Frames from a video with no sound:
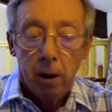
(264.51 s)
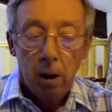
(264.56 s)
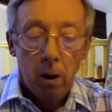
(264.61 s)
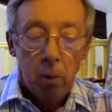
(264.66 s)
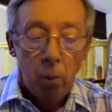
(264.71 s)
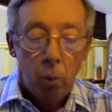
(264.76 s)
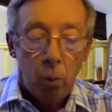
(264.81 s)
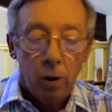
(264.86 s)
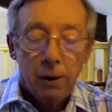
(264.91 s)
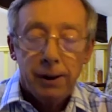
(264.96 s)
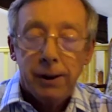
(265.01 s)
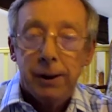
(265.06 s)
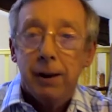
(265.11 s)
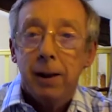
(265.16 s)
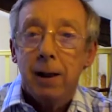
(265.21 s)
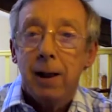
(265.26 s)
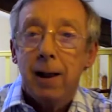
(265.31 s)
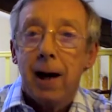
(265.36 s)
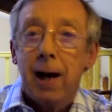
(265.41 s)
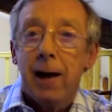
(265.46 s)
And once the
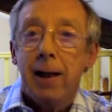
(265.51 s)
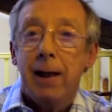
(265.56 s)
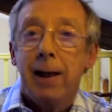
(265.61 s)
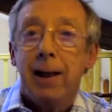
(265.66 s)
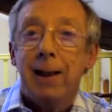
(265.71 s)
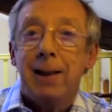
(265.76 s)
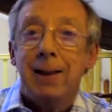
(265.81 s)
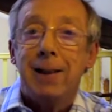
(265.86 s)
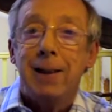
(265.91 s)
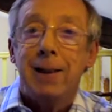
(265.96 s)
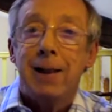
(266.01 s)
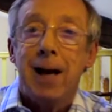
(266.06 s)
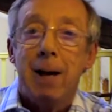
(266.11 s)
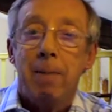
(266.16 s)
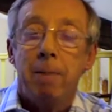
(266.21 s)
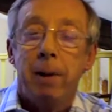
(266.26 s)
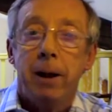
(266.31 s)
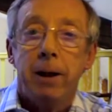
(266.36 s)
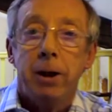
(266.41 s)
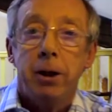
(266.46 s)
lining is
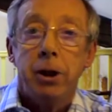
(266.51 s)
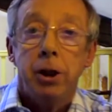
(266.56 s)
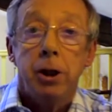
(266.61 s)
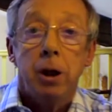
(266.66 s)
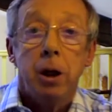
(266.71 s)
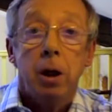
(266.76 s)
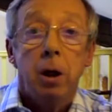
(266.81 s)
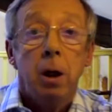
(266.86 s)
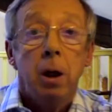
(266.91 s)
damaged,